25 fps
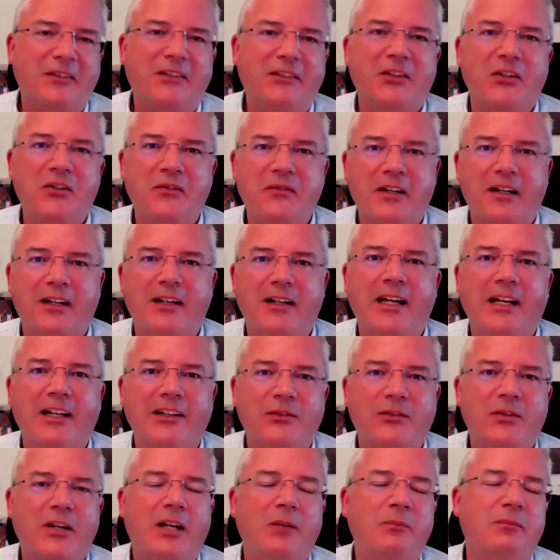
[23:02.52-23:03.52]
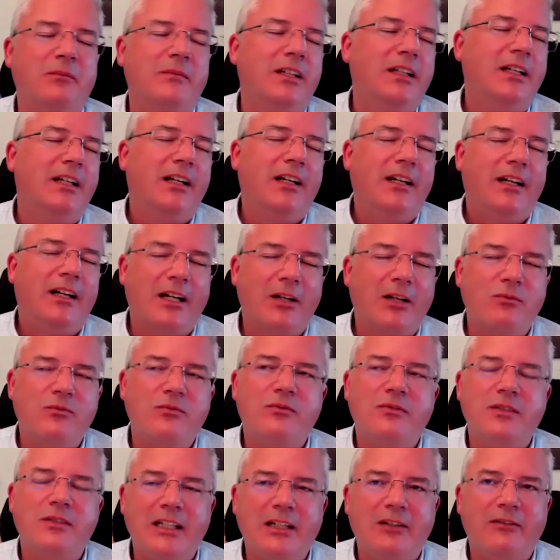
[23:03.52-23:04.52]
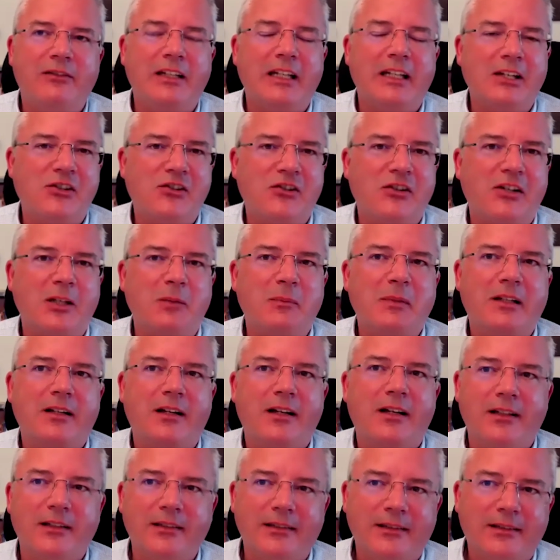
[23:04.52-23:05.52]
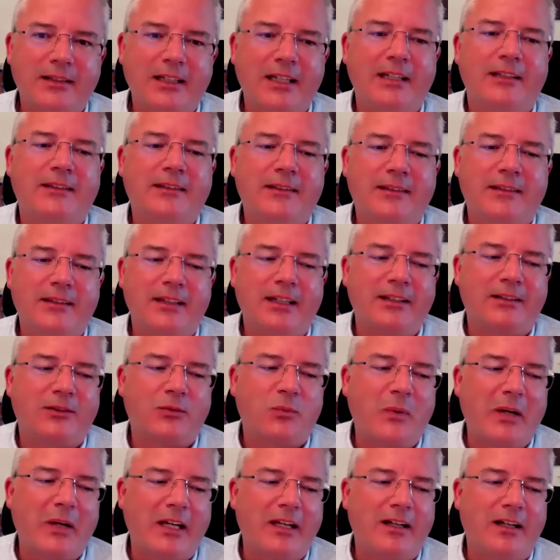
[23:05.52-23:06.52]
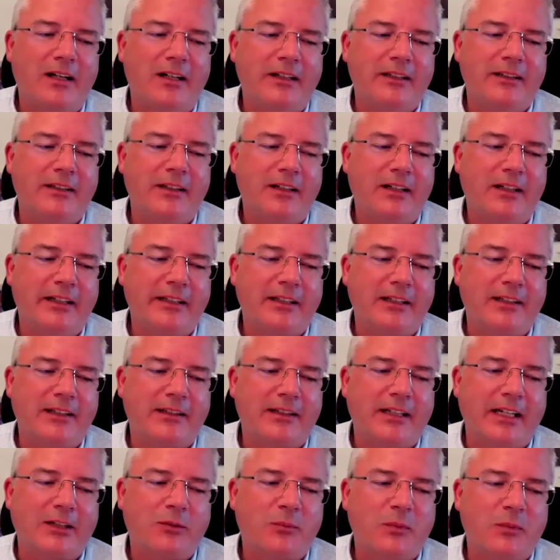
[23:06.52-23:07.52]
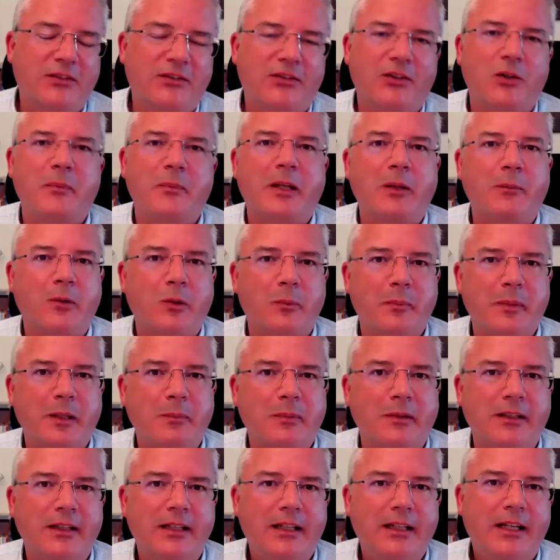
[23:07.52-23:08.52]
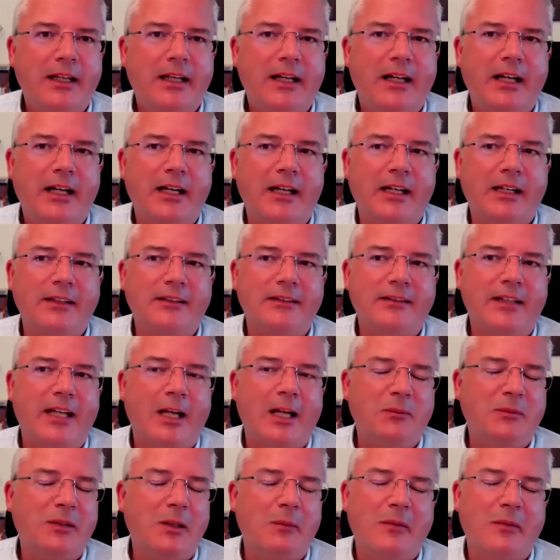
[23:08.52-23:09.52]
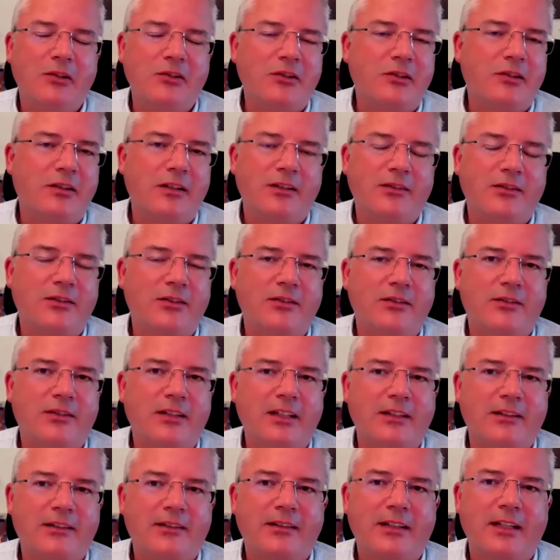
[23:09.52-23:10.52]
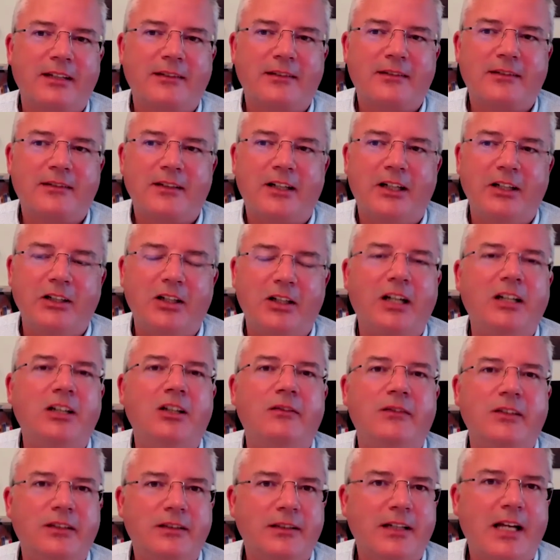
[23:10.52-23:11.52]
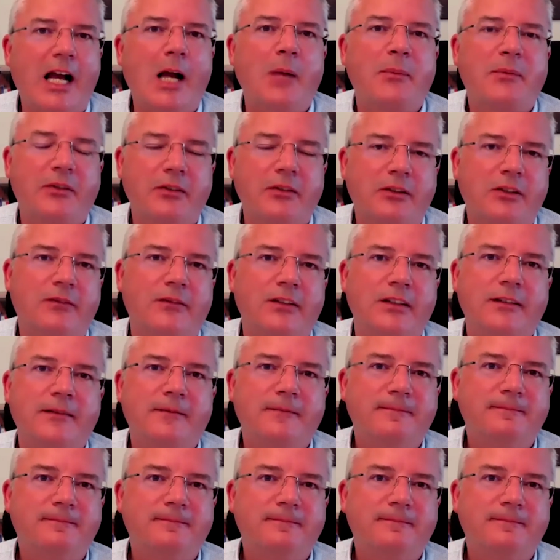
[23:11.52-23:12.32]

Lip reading: so far, and I'm really, really enjoying it because it's way I can connect with so many more people and help them on journeys. I love it. Absolutely love it.